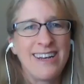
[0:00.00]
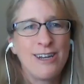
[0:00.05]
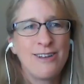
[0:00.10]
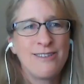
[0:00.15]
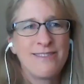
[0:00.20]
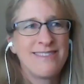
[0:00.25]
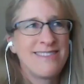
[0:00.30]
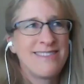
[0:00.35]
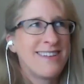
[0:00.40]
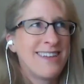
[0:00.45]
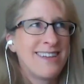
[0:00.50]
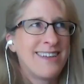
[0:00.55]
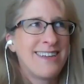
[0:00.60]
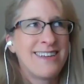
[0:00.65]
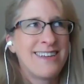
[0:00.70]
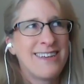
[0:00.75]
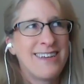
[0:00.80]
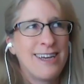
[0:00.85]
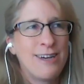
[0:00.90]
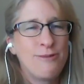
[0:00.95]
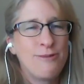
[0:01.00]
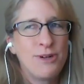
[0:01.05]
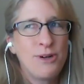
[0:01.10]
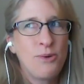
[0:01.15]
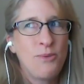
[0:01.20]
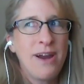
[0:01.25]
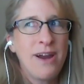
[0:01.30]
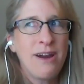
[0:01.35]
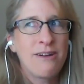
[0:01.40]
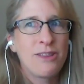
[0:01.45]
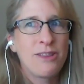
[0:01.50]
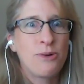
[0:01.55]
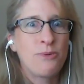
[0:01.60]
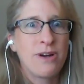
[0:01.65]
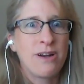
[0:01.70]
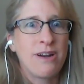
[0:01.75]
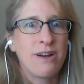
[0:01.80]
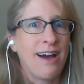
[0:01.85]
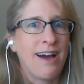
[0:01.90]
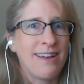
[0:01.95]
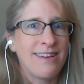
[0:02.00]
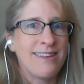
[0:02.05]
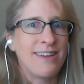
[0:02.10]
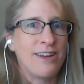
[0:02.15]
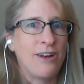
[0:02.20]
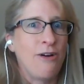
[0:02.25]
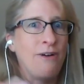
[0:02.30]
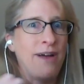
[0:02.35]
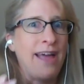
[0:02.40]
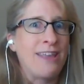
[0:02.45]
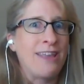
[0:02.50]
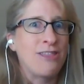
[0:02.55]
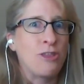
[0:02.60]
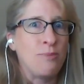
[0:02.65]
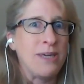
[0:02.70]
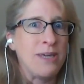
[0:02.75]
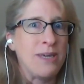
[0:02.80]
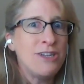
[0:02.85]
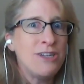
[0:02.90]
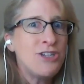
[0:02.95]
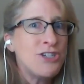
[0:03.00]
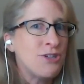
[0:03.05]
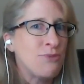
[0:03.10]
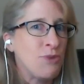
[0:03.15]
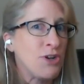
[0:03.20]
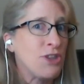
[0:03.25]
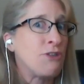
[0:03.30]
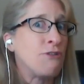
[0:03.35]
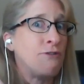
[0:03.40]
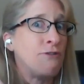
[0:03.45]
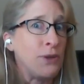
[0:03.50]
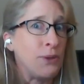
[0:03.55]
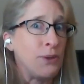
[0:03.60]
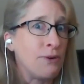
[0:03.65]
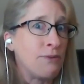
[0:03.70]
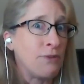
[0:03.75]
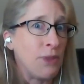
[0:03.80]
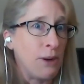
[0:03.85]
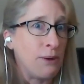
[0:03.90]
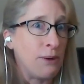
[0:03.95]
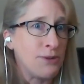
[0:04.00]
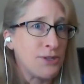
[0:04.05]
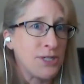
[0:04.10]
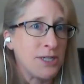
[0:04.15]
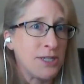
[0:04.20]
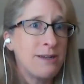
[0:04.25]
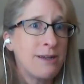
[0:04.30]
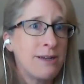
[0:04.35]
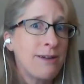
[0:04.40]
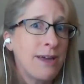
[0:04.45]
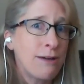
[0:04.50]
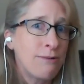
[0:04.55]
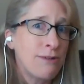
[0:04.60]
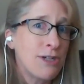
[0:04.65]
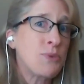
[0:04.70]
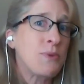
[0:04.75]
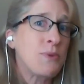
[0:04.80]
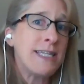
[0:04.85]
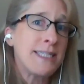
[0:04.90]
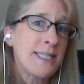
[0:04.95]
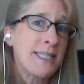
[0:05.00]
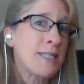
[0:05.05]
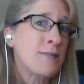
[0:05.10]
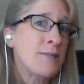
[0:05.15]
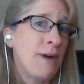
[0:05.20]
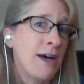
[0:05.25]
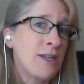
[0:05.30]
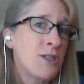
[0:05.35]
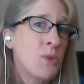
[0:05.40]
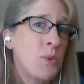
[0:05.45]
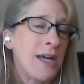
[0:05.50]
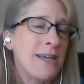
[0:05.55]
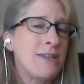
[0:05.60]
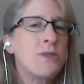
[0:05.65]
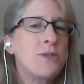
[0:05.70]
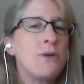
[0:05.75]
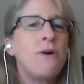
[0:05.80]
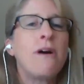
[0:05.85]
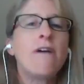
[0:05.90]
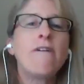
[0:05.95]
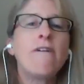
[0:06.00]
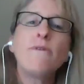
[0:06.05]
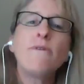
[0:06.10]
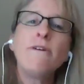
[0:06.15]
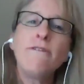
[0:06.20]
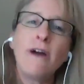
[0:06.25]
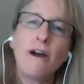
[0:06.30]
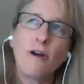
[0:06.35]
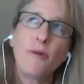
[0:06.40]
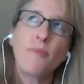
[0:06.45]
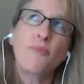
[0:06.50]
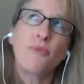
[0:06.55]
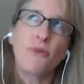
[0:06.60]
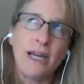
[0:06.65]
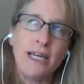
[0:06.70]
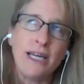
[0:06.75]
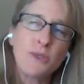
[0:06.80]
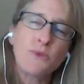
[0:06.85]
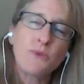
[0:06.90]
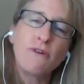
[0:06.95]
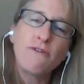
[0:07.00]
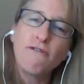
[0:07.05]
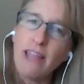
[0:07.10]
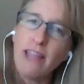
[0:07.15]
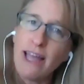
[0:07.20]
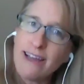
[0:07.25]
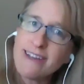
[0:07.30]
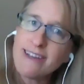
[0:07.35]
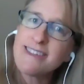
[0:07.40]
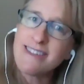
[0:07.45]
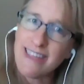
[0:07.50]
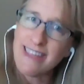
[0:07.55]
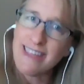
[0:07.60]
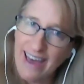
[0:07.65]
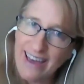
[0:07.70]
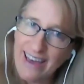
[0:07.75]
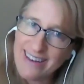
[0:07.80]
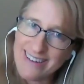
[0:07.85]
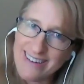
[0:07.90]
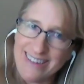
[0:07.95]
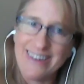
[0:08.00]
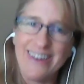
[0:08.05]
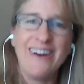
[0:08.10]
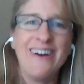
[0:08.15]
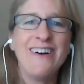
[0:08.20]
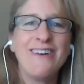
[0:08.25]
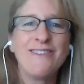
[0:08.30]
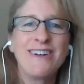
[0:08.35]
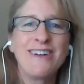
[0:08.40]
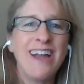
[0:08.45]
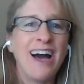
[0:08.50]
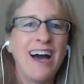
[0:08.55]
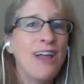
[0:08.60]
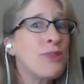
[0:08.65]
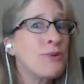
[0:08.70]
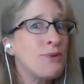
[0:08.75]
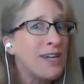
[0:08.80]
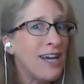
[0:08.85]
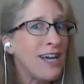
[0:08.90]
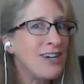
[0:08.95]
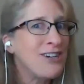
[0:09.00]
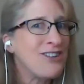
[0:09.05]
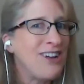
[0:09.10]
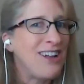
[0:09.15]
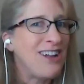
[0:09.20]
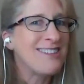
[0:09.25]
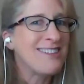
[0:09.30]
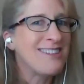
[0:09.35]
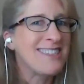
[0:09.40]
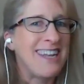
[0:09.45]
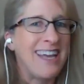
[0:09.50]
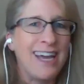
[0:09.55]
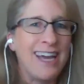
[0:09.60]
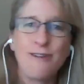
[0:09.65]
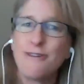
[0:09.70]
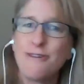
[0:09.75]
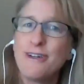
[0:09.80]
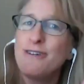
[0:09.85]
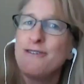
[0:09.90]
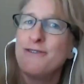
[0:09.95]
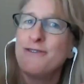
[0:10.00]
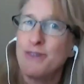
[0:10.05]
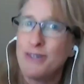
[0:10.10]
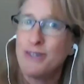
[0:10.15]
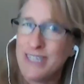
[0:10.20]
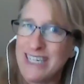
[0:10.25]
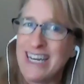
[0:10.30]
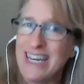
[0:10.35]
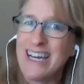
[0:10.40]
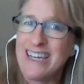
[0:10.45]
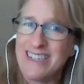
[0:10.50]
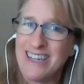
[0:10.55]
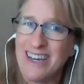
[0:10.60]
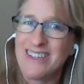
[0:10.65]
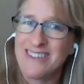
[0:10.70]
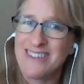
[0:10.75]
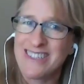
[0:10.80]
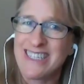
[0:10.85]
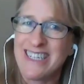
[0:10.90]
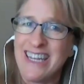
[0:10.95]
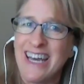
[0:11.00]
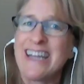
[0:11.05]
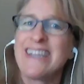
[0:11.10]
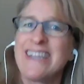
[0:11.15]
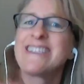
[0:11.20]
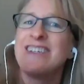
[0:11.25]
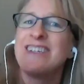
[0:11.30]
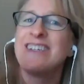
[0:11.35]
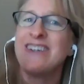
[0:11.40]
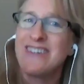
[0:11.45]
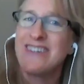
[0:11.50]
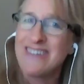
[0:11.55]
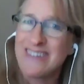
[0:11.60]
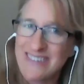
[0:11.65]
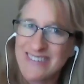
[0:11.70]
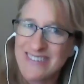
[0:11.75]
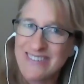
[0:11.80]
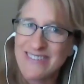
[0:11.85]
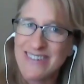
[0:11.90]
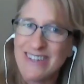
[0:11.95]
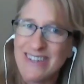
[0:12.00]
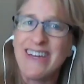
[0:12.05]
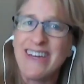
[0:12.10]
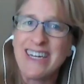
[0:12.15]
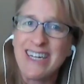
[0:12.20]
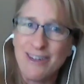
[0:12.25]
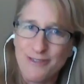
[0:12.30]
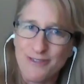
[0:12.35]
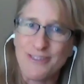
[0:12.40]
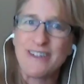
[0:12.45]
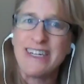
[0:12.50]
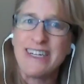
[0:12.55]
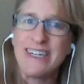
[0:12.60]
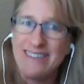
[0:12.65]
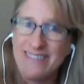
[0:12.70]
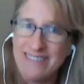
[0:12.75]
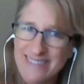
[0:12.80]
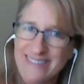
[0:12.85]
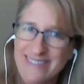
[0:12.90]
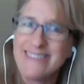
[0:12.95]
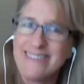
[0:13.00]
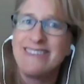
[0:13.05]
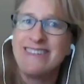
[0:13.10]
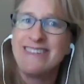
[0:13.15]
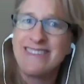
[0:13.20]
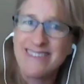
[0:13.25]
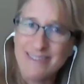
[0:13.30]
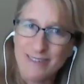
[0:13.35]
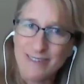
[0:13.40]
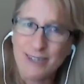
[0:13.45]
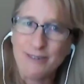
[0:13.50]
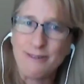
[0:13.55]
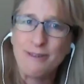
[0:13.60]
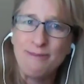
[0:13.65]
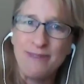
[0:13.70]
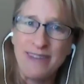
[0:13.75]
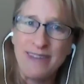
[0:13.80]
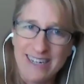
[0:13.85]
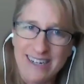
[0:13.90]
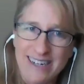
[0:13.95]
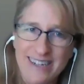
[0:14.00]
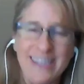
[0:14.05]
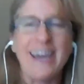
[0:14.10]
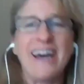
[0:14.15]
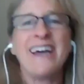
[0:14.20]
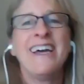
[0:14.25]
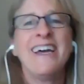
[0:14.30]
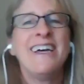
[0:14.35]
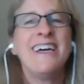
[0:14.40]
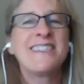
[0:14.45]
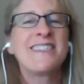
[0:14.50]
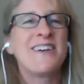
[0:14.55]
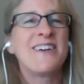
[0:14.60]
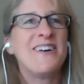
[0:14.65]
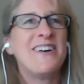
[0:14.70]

and, and we're aware that we're not you know at the beach with a view of the ocean okay we're 26 miles away so our our price reflects that you know we're not $300 a night we're $49 a night so we make up for it yeah. work with me here yeah so